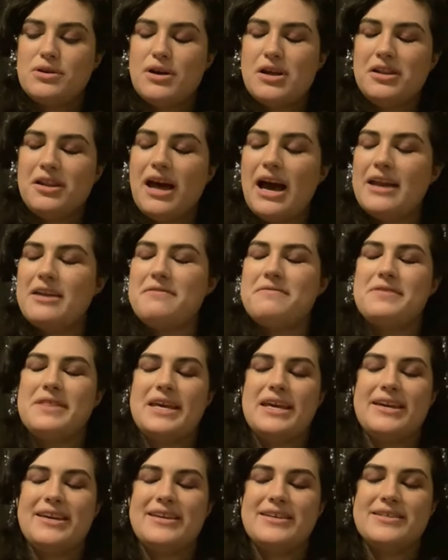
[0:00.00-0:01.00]
a lot of
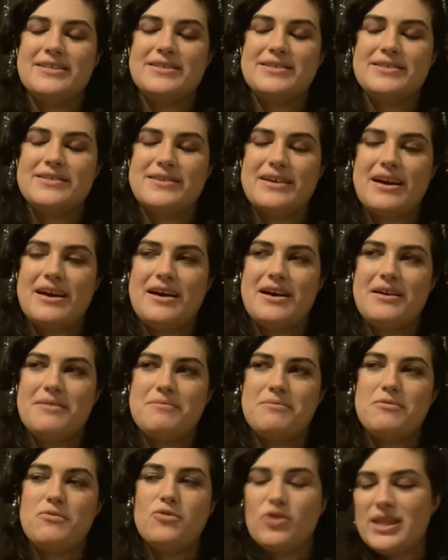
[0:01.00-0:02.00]
things
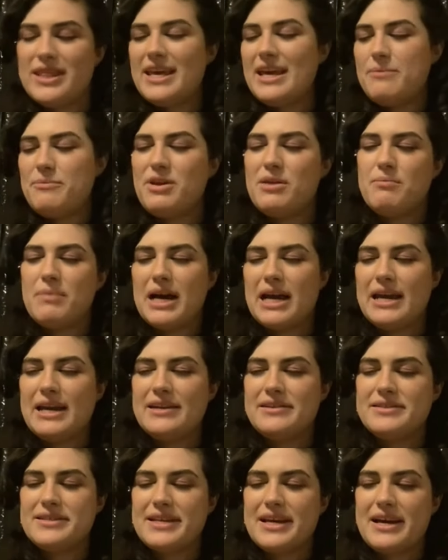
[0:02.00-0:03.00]
um, with him in
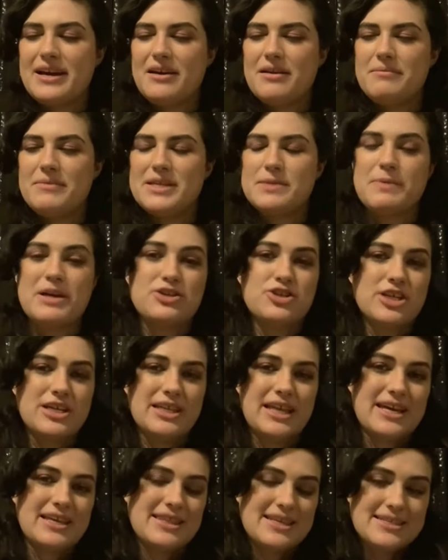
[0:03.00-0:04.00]
mind, um,
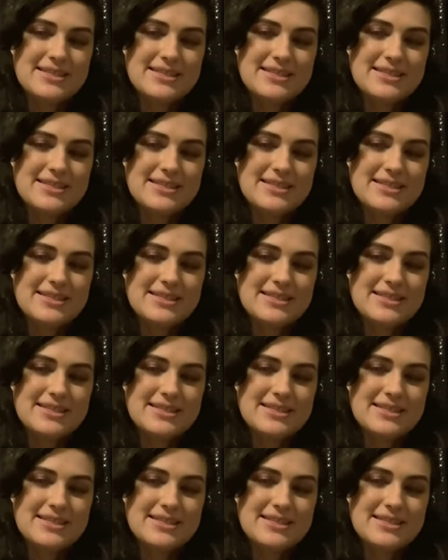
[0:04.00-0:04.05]
especially like